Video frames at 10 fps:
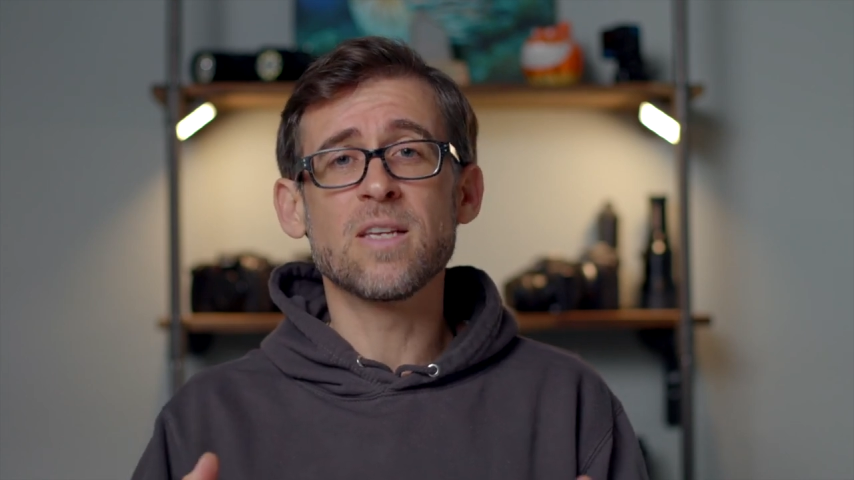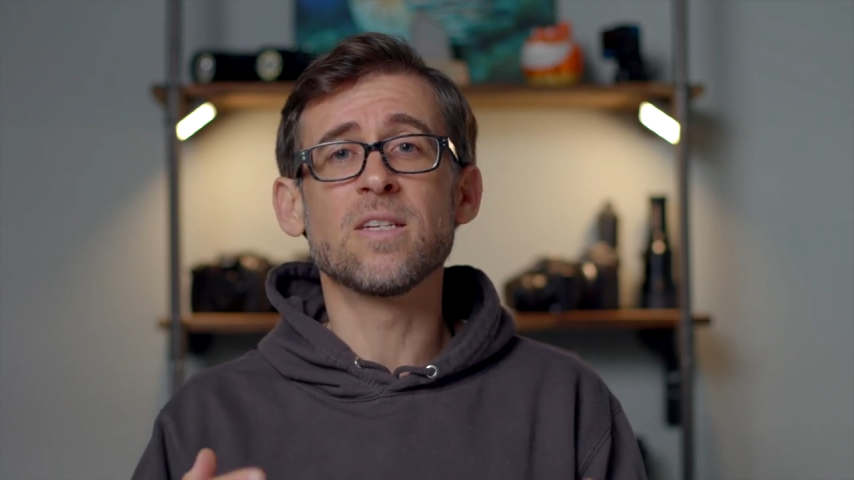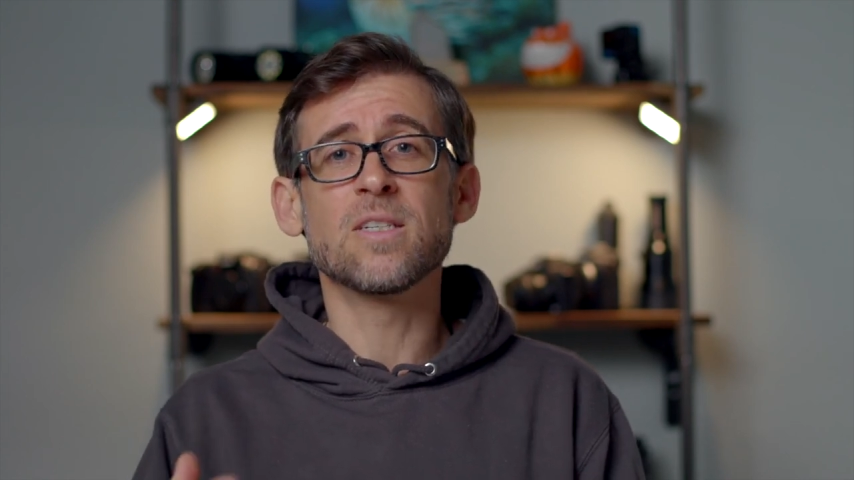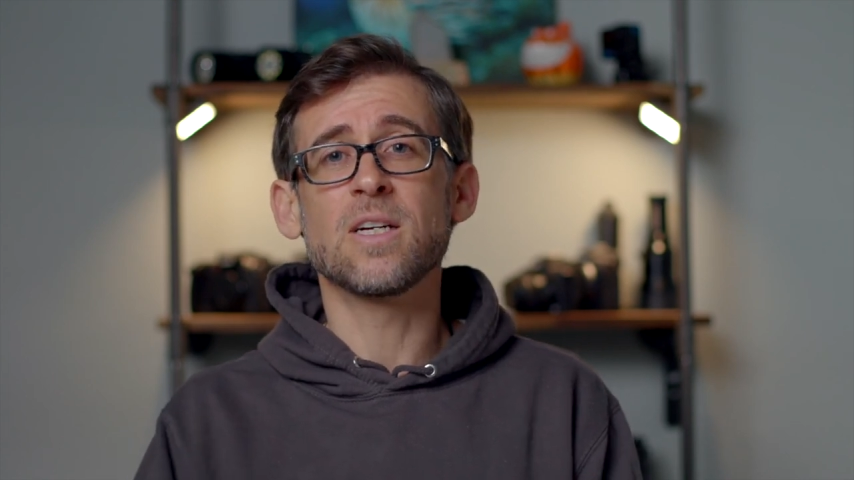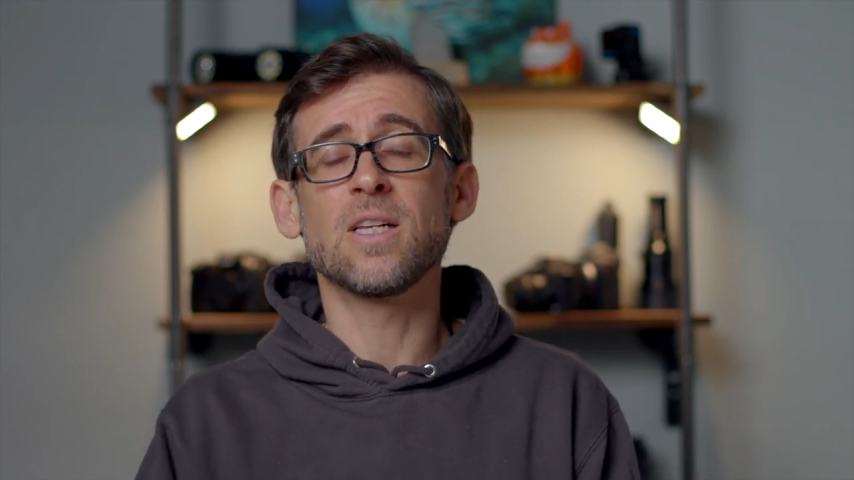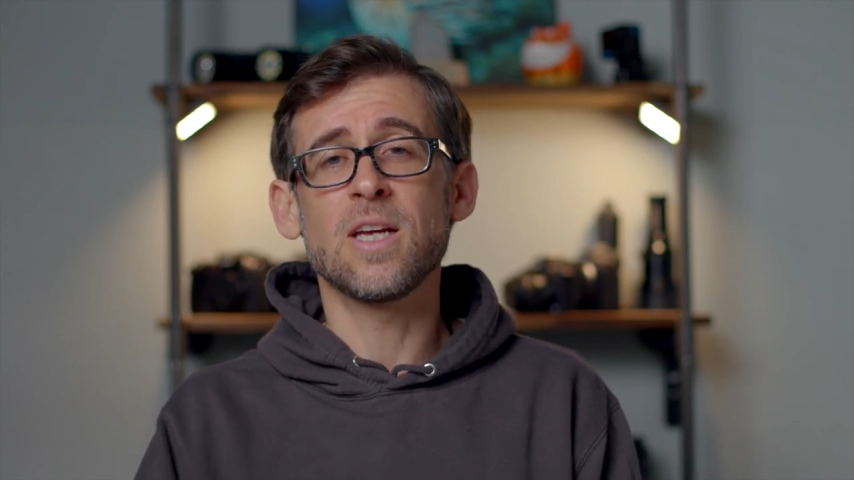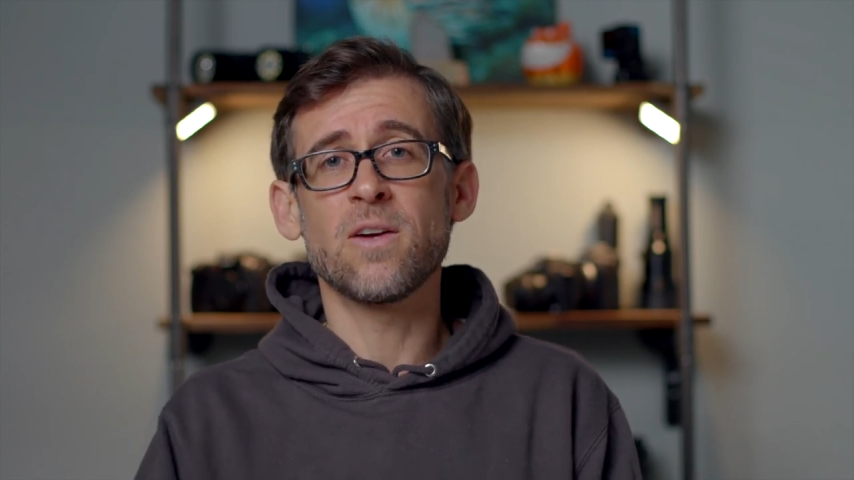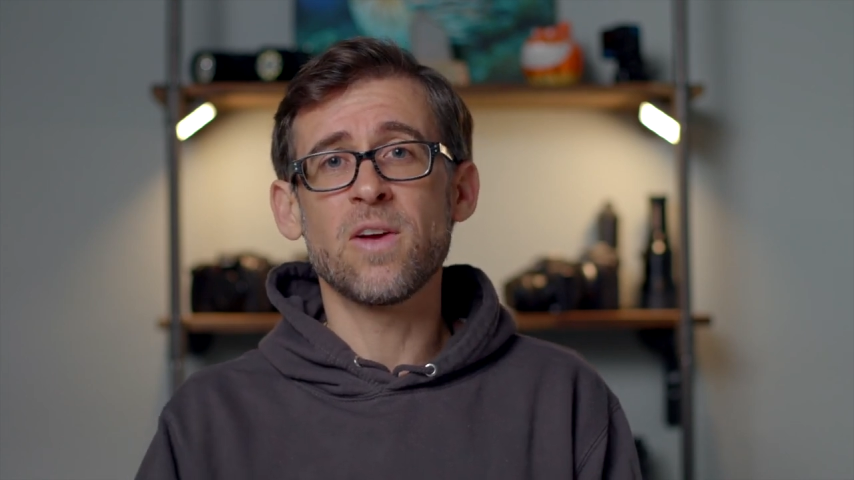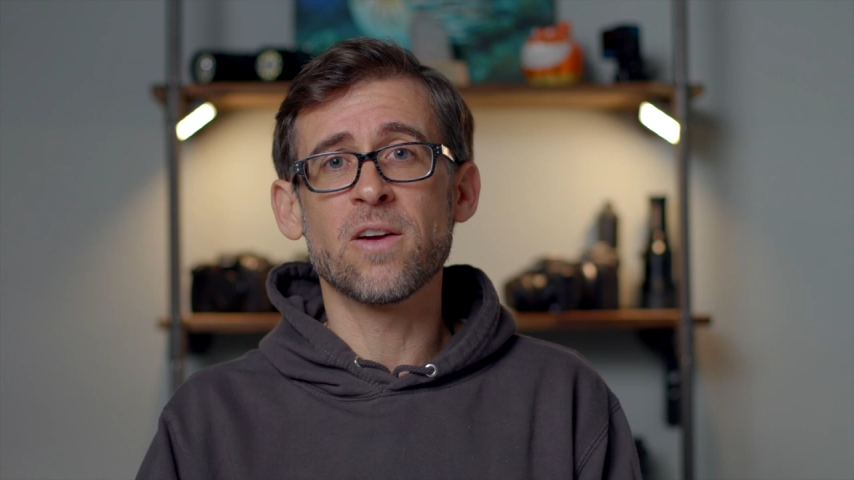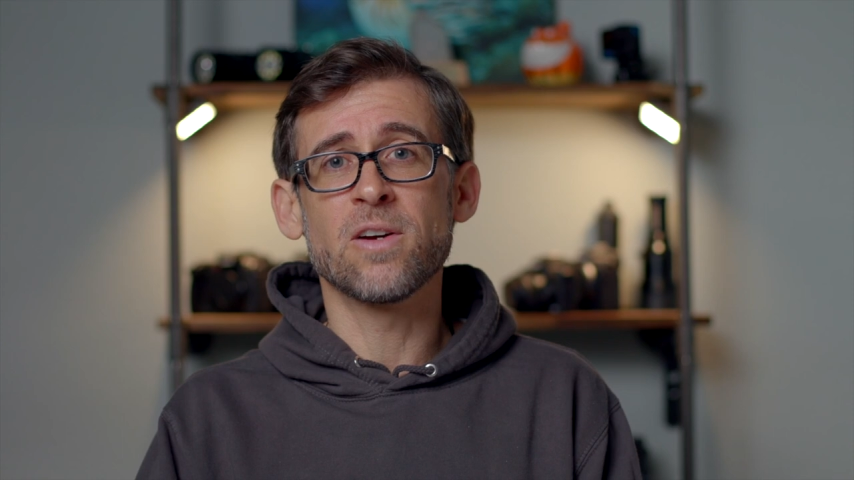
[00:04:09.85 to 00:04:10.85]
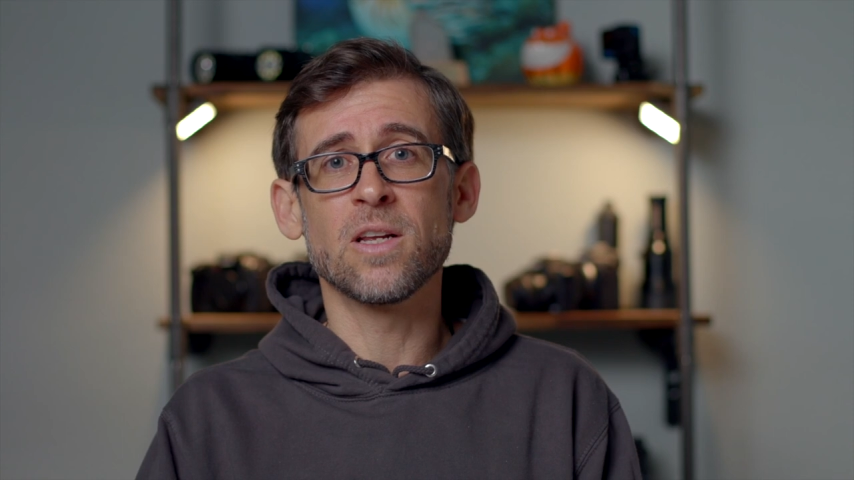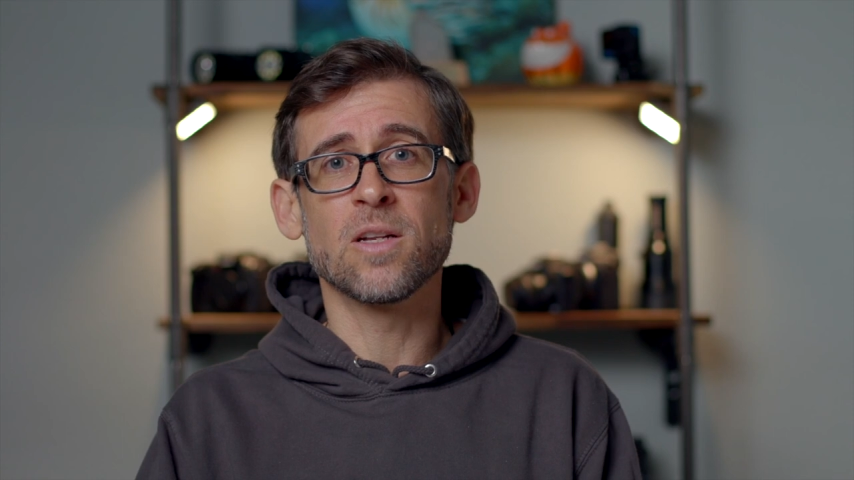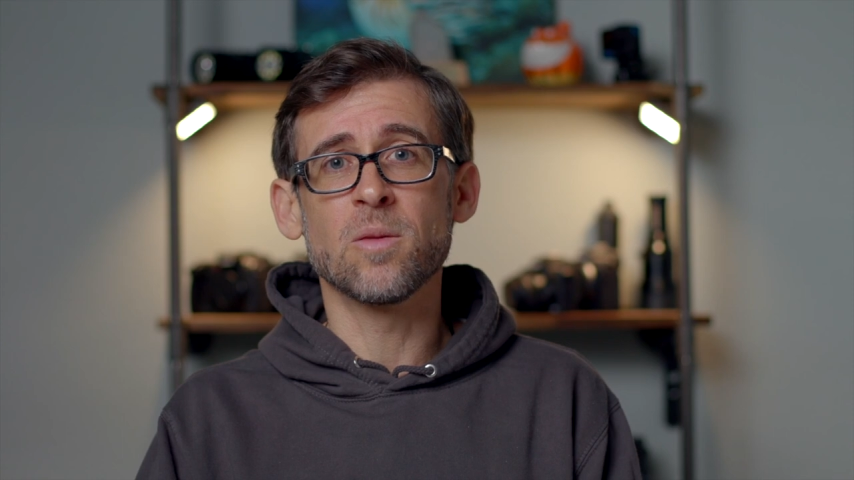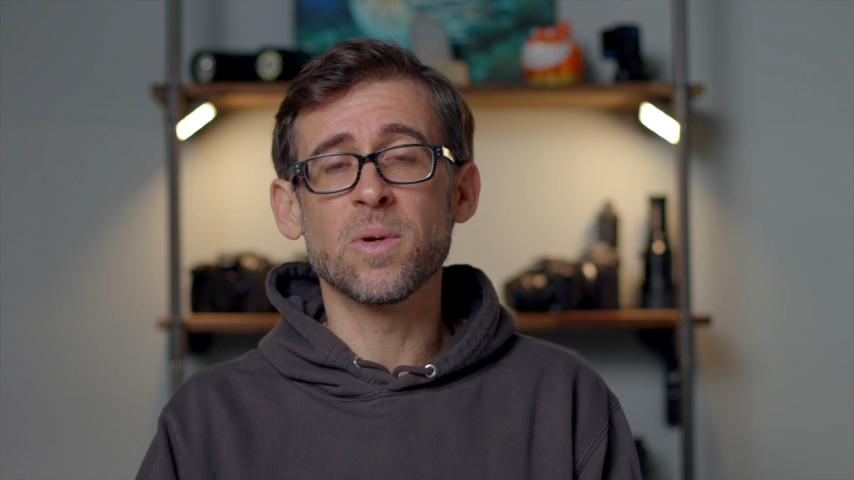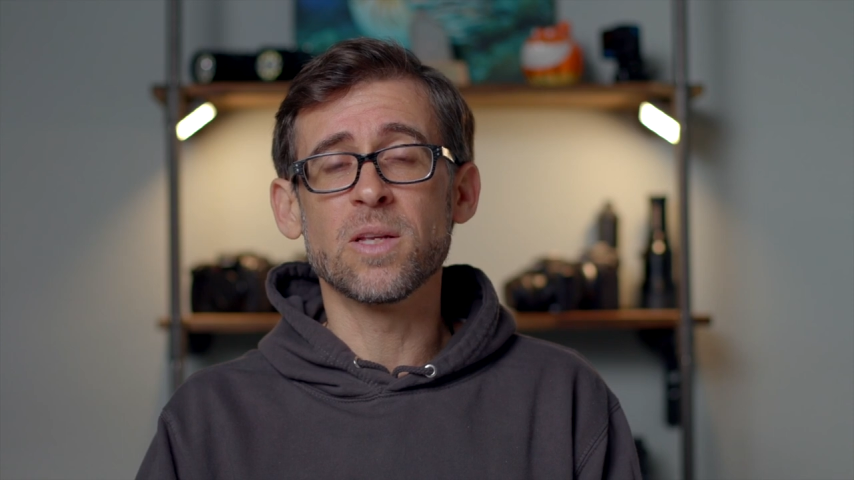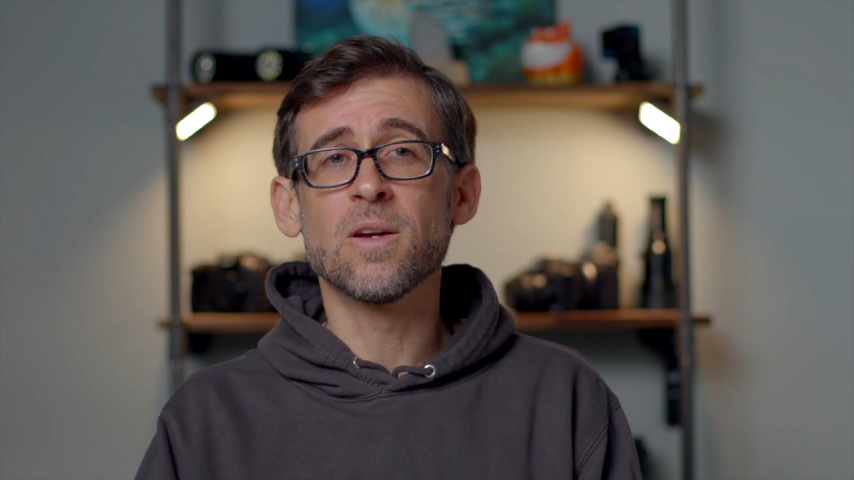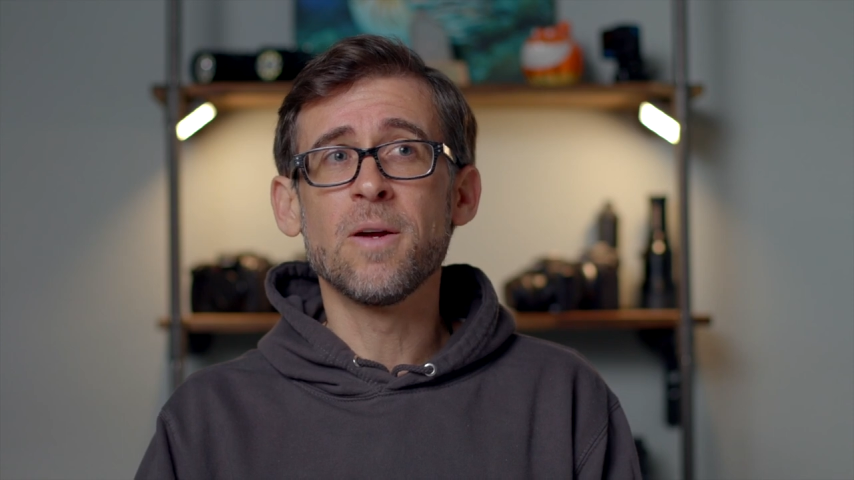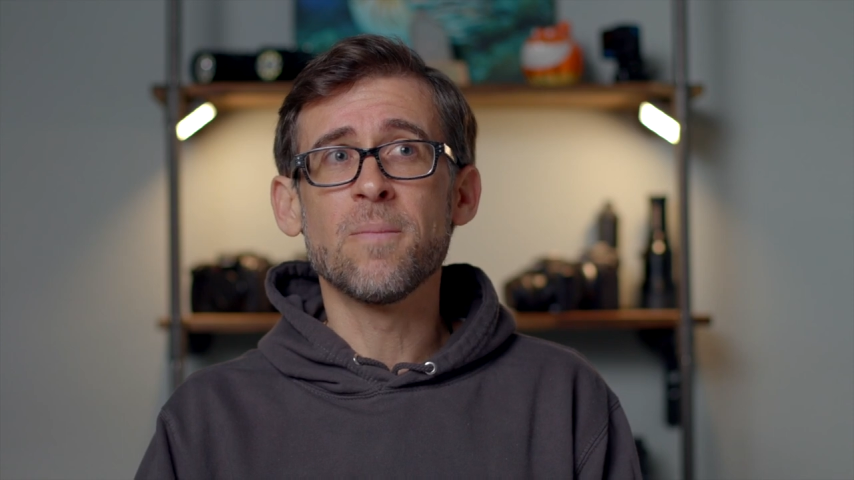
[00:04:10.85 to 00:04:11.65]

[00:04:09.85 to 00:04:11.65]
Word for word: this clear here a little bit,